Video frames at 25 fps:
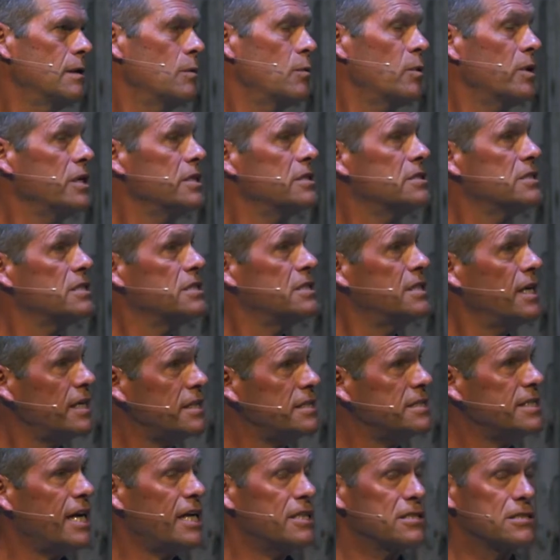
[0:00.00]
What he
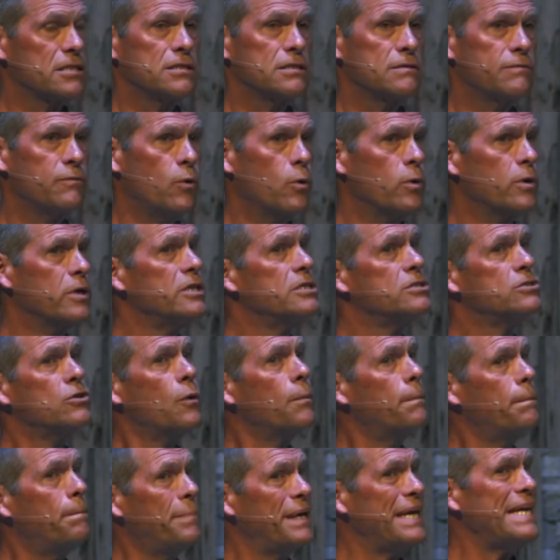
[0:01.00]
does ask us for is
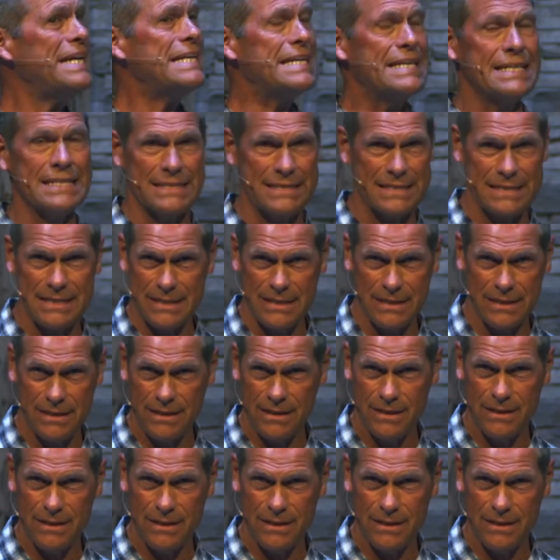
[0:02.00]
obedience,